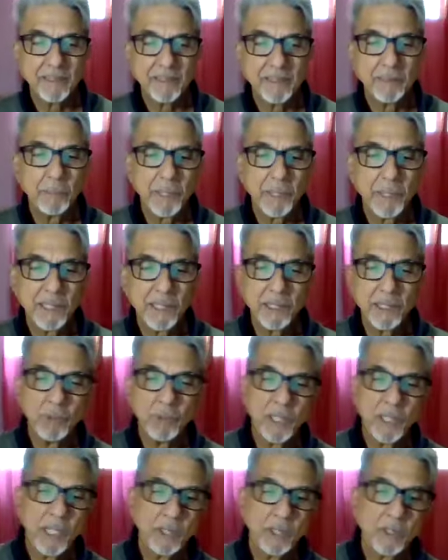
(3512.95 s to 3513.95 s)
In the beginning,
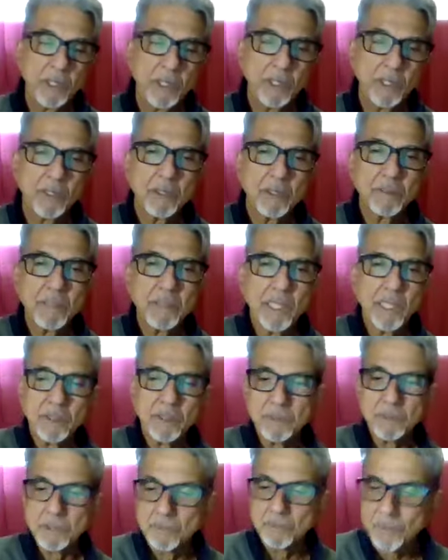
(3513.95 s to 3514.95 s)
when I got in
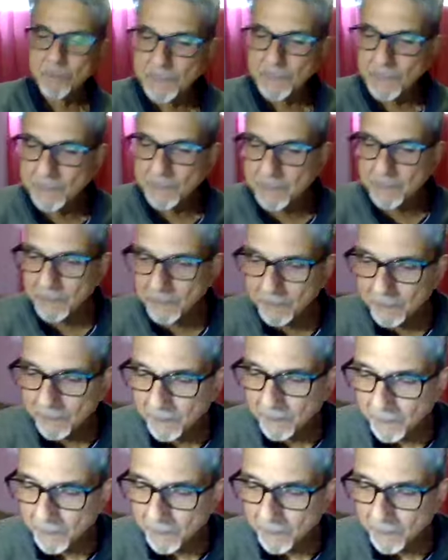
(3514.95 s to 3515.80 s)
contact with Vedanta,